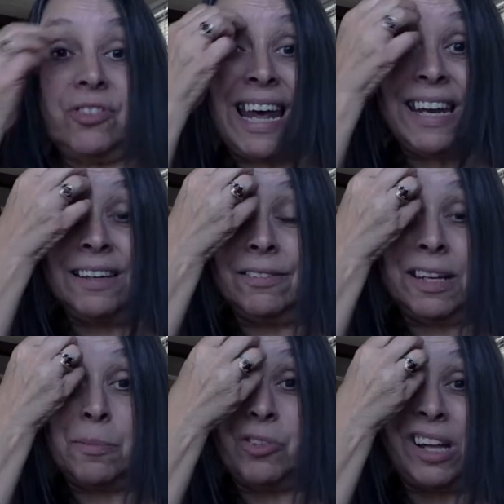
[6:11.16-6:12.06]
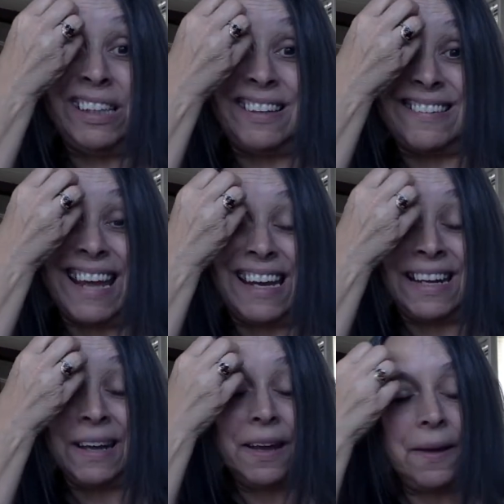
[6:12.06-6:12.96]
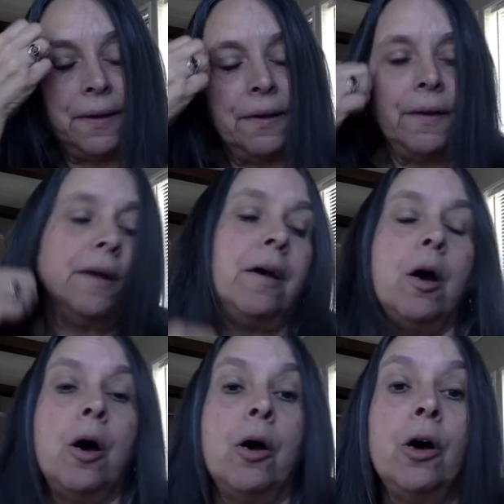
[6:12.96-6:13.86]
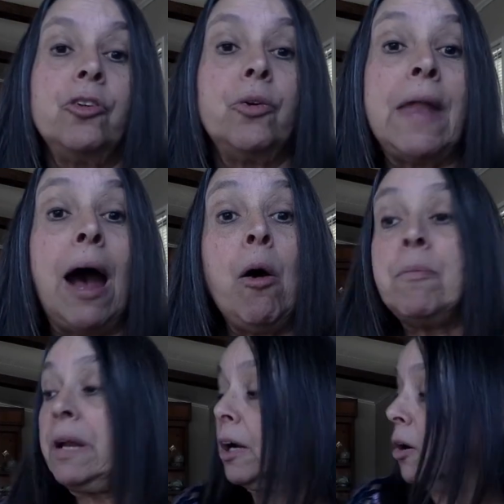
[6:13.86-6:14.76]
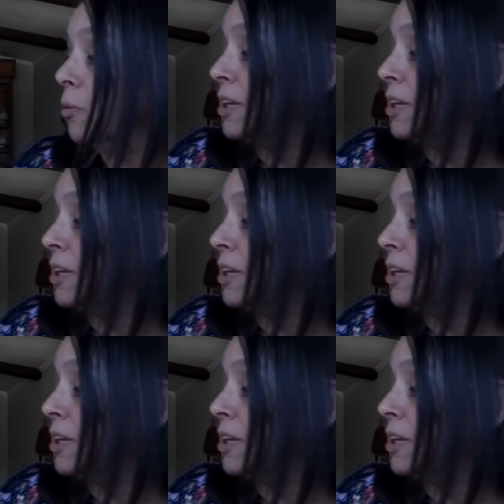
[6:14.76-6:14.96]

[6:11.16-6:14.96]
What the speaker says: setting, then I'm telling the setting. So now I'm going to go